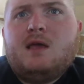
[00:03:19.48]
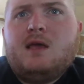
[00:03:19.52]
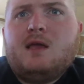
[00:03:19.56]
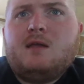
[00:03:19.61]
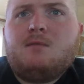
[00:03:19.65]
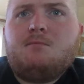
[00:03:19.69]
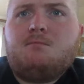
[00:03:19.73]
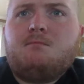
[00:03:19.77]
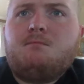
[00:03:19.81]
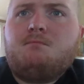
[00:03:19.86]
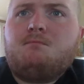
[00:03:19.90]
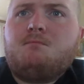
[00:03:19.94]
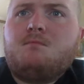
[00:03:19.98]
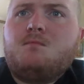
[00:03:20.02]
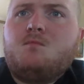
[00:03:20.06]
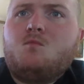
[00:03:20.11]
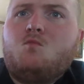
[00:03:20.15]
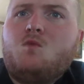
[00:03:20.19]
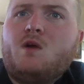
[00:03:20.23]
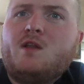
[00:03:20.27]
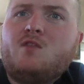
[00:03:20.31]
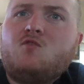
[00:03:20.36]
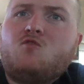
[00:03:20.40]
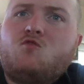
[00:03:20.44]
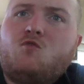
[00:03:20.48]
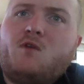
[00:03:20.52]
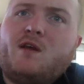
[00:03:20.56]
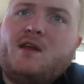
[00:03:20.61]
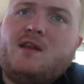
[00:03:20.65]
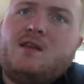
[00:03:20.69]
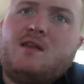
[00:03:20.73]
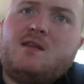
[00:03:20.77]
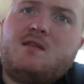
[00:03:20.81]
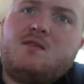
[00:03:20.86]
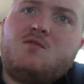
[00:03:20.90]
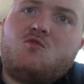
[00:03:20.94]
And
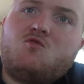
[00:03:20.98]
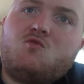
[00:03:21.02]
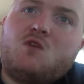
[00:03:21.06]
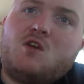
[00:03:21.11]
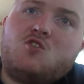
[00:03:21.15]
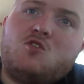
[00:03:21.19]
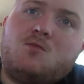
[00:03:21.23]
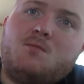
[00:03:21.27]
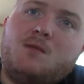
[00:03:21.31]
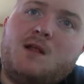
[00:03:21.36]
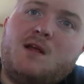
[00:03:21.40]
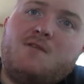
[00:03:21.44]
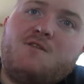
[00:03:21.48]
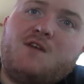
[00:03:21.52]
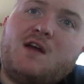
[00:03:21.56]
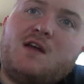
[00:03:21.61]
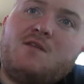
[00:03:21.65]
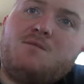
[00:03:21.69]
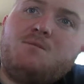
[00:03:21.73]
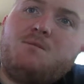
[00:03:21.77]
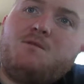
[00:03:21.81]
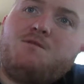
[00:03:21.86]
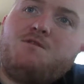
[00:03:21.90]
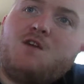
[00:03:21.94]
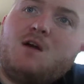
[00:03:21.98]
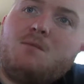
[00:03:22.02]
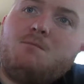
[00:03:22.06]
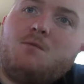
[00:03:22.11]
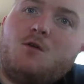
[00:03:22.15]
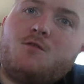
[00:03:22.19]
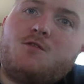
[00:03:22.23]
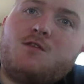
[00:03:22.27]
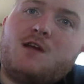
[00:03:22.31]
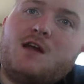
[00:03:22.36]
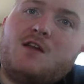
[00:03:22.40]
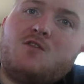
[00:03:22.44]
120 stretches off from
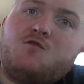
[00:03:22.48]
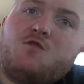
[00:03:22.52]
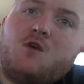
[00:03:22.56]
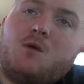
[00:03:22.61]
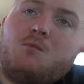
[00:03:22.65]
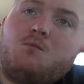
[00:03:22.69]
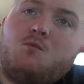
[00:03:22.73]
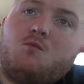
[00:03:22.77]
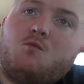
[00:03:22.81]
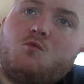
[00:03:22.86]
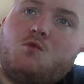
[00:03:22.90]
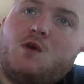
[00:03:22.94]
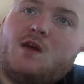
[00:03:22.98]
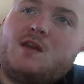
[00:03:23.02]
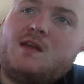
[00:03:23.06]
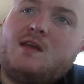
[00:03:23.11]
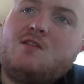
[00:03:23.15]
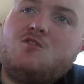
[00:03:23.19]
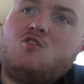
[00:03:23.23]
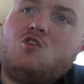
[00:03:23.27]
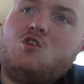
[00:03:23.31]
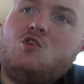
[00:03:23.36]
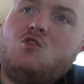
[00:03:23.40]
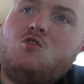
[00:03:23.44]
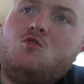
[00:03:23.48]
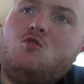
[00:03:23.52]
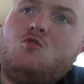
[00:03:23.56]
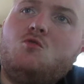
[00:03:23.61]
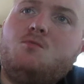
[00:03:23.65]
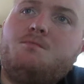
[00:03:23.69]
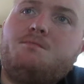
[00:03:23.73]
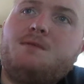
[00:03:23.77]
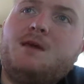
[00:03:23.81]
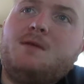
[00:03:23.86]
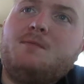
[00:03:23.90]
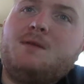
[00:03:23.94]
both sides, from Reading
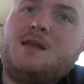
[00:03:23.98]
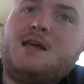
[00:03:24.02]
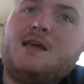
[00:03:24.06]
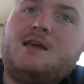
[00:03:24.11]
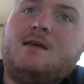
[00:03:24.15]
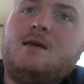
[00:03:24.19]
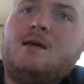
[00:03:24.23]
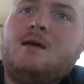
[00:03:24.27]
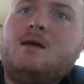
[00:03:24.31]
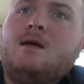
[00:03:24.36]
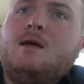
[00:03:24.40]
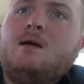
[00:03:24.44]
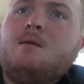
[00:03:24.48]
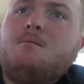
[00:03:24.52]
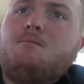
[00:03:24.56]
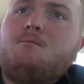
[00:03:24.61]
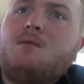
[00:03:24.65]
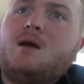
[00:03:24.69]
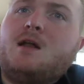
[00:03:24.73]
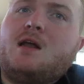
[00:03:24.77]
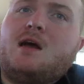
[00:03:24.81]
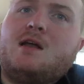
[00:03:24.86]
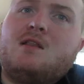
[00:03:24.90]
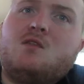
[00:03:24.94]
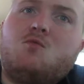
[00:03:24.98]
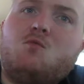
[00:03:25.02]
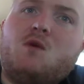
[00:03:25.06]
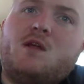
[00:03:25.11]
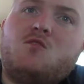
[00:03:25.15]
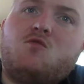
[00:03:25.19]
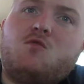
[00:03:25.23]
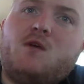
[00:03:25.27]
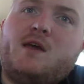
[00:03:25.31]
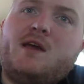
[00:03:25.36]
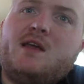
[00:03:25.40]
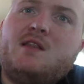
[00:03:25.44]
to Peabody. But on the
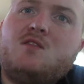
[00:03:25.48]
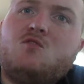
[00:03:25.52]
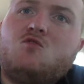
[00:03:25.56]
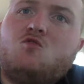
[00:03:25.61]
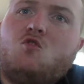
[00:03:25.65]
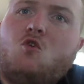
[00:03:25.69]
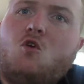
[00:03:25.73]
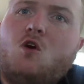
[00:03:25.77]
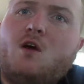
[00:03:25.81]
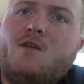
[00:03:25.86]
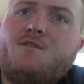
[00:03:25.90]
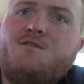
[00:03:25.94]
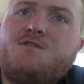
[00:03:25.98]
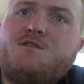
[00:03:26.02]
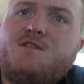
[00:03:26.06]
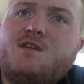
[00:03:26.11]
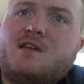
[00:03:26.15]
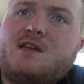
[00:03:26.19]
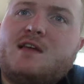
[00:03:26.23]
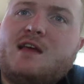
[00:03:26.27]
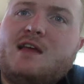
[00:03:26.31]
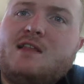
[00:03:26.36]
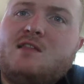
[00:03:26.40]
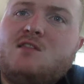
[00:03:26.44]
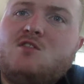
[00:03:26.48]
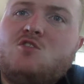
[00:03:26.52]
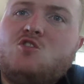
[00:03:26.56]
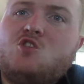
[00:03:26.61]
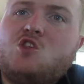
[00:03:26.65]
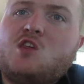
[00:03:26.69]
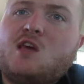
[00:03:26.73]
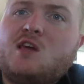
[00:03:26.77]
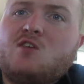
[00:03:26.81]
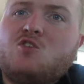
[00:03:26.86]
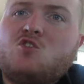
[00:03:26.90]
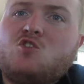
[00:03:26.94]
120 north,
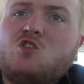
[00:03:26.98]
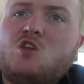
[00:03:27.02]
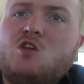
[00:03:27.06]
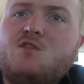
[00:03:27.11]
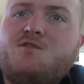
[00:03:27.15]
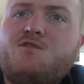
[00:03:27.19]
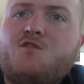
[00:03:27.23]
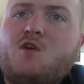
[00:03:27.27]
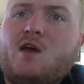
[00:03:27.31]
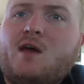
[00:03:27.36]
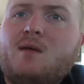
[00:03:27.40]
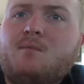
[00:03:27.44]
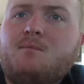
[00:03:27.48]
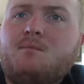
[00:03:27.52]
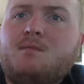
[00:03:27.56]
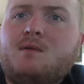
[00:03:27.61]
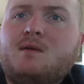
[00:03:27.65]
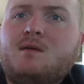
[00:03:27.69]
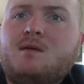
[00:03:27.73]
congested from